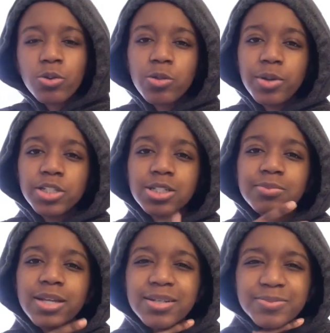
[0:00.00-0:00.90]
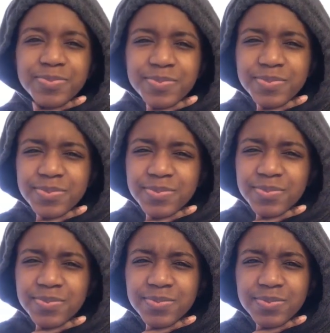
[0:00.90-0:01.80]
looking at the picture, I'm like,
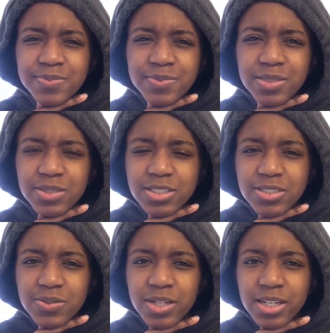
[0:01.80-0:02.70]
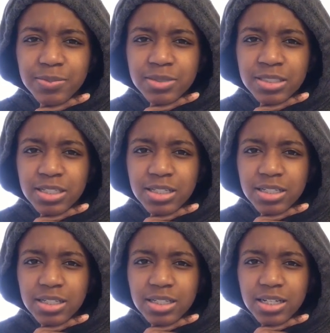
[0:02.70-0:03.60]
he was an annoying
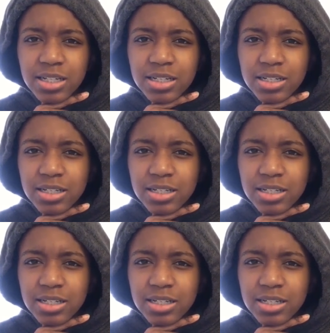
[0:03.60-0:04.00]
MC. Like,